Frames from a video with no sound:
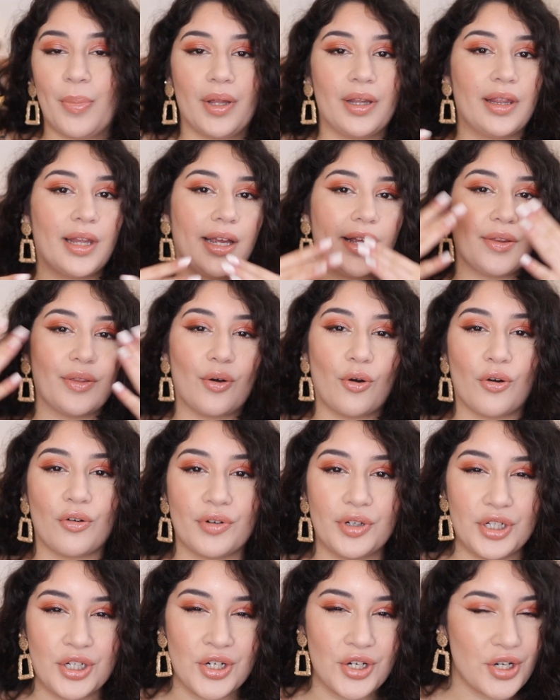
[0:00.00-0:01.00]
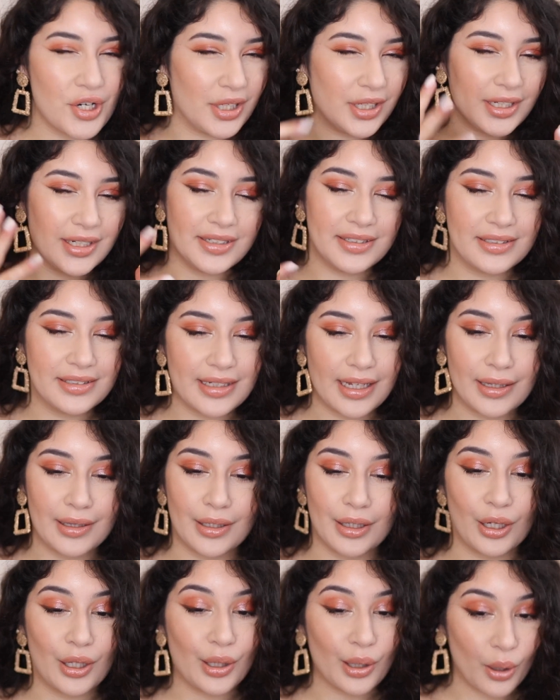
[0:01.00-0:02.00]
and like the orangeness and
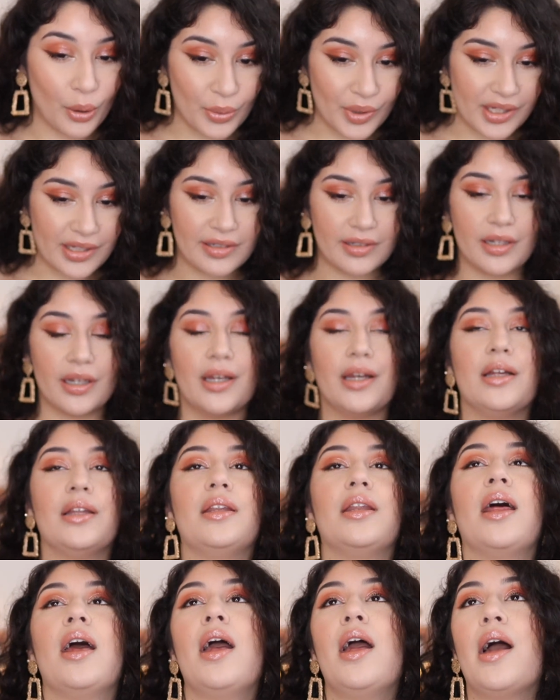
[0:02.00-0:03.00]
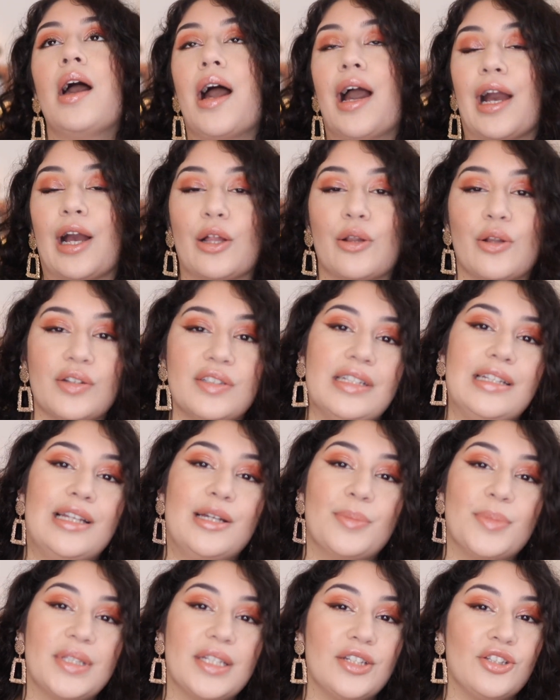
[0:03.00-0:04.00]
the glowy skin and glossy
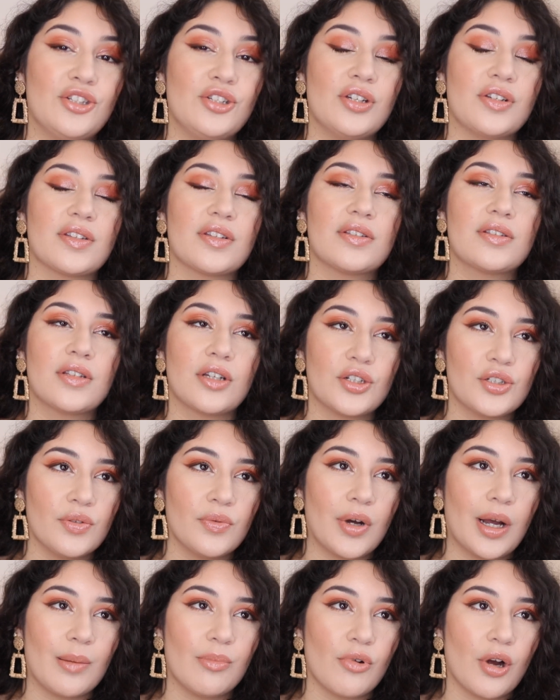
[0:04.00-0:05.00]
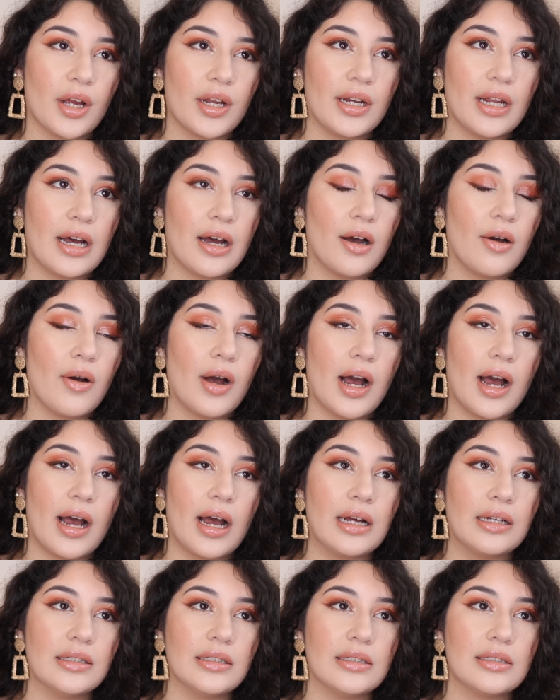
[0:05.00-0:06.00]
lips is just such a vibe right now,
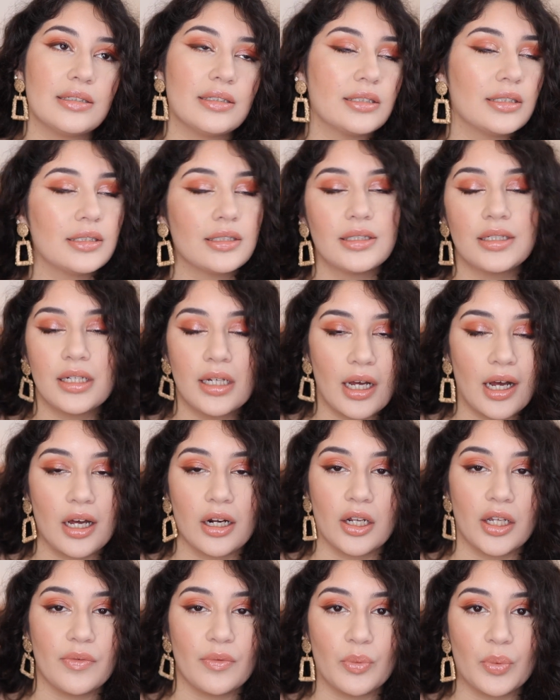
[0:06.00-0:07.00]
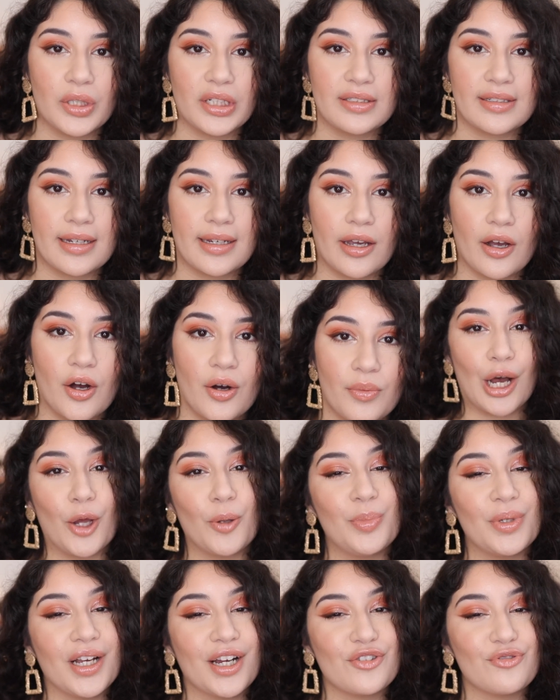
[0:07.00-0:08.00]
and I don't even want to take it off. I hope
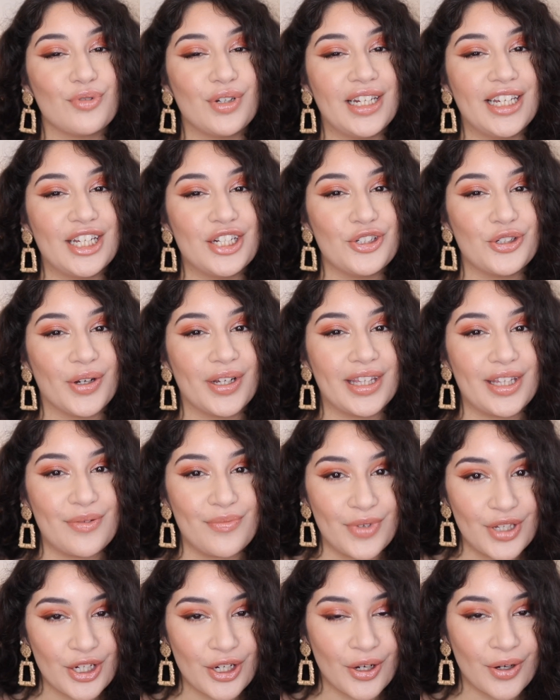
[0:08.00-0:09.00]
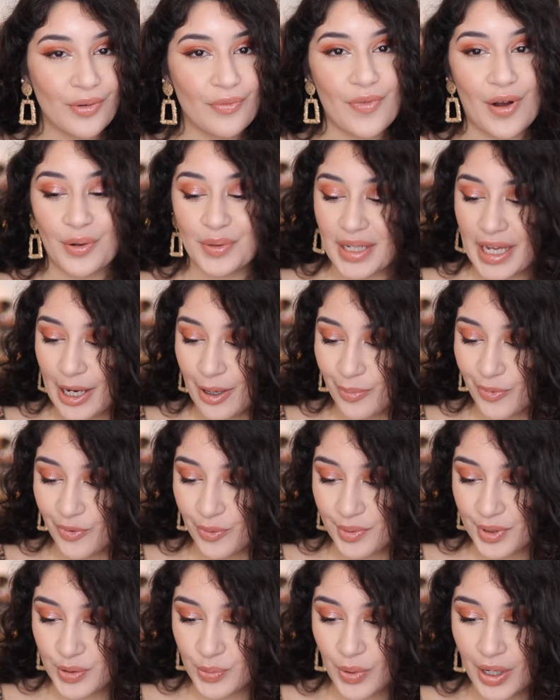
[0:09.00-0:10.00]
you guys really enjoyed the video, found it
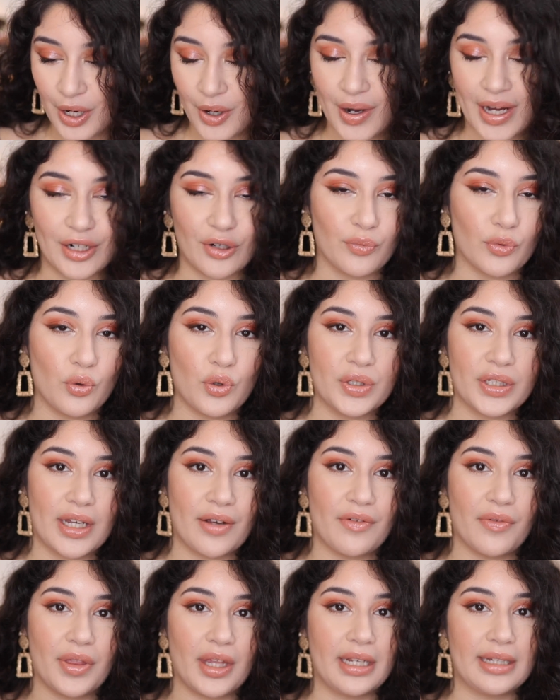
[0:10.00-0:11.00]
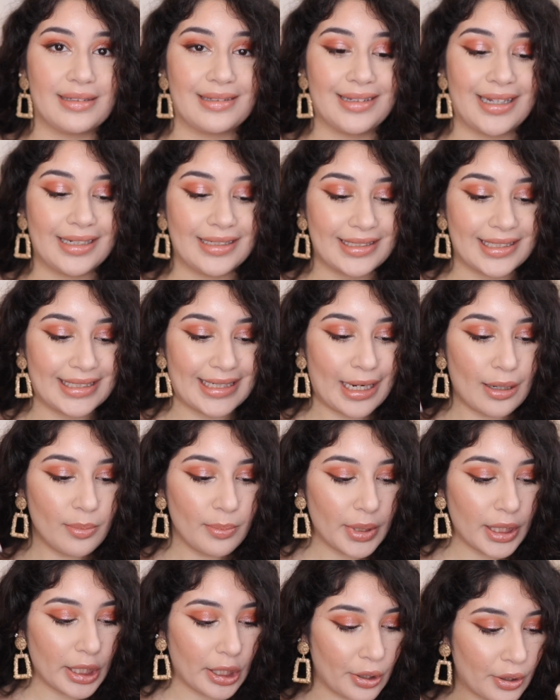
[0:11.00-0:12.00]
helpful as well, and of course everything is linked down
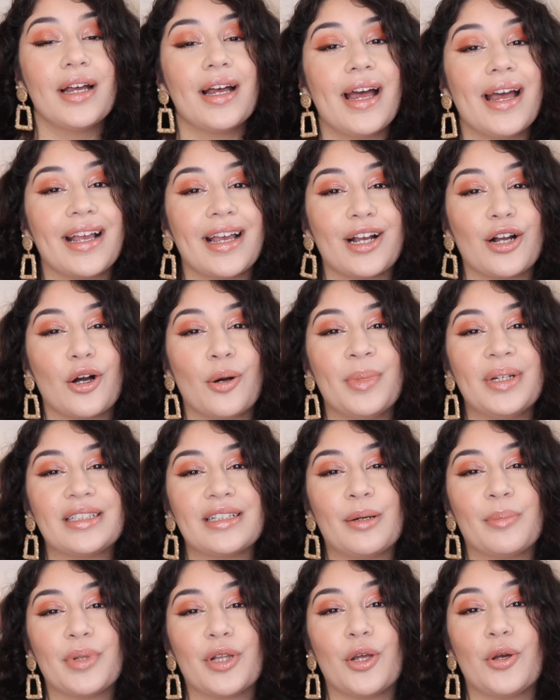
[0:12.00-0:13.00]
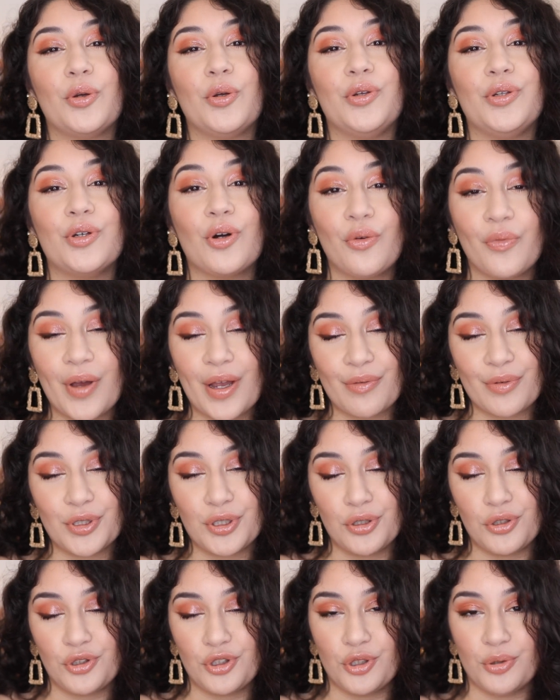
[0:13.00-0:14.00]
below. Again, comment down below who your favorite
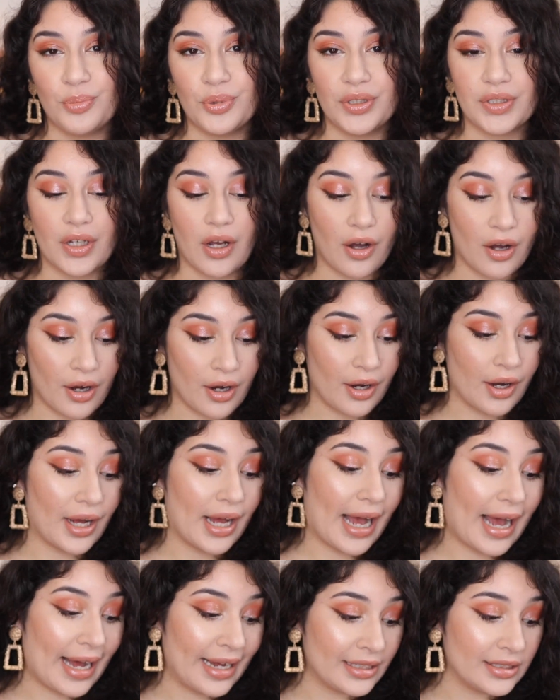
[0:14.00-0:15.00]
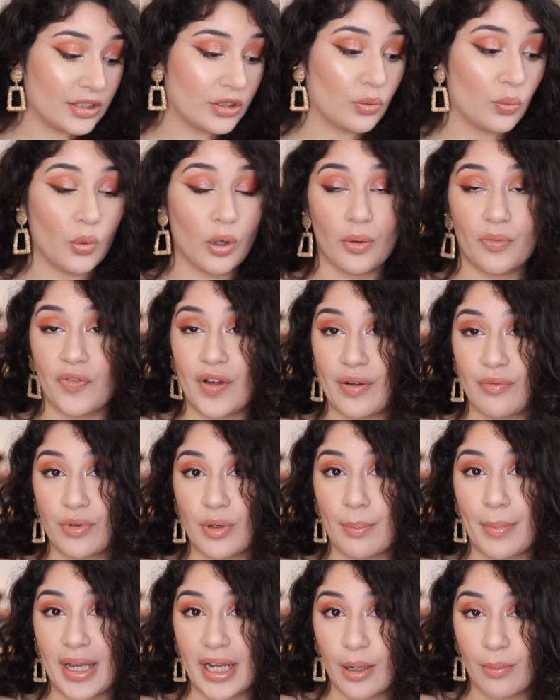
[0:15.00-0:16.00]
YouTubers are and what favorite
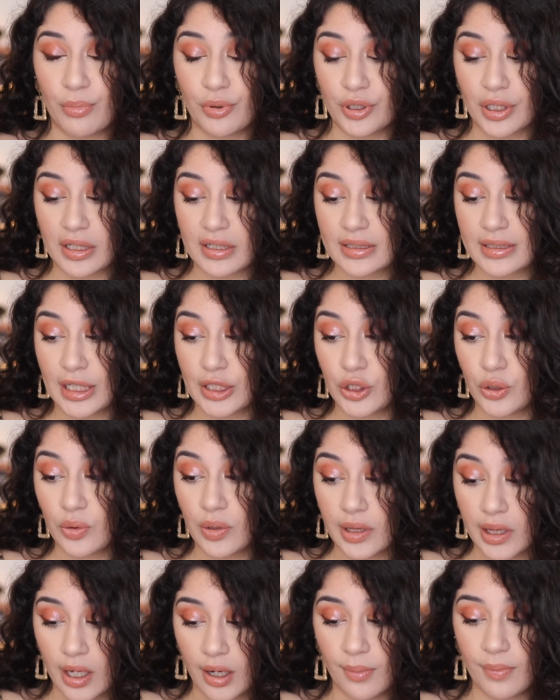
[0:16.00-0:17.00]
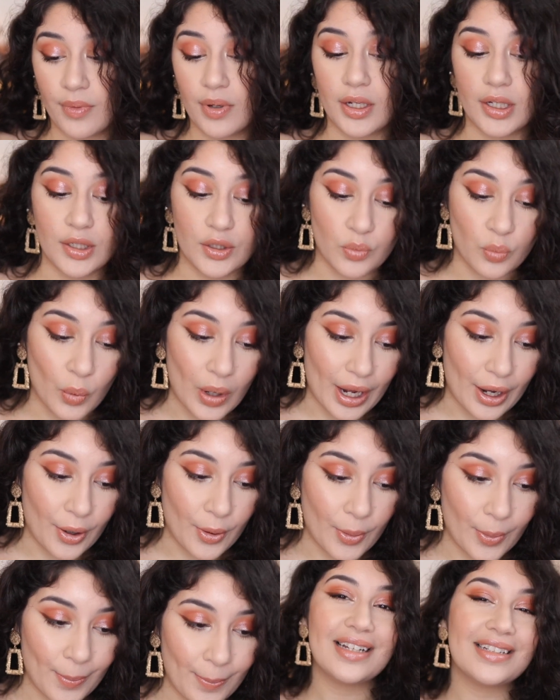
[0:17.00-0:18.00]
makeup products that you love as well.
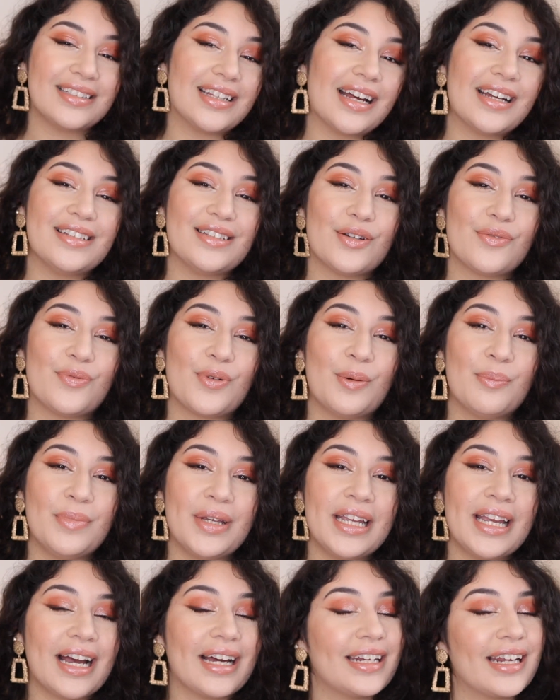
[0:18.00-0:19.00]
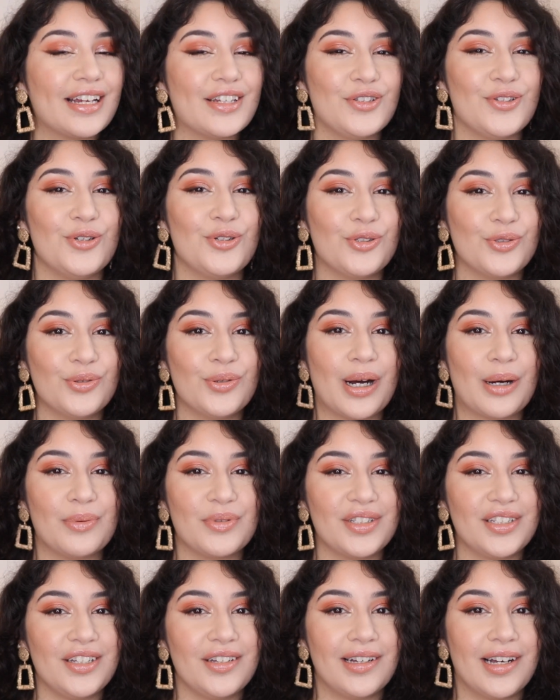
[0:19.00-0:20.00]
So that is it from me, and as usual I will
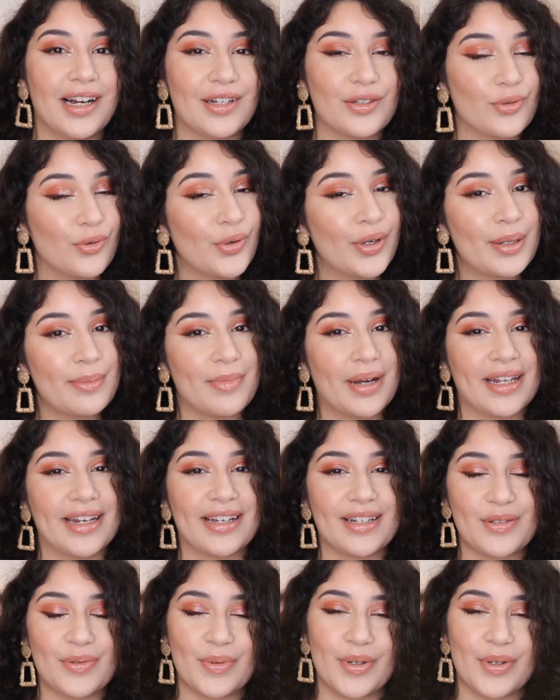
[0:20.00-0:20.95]
see you guys all in my next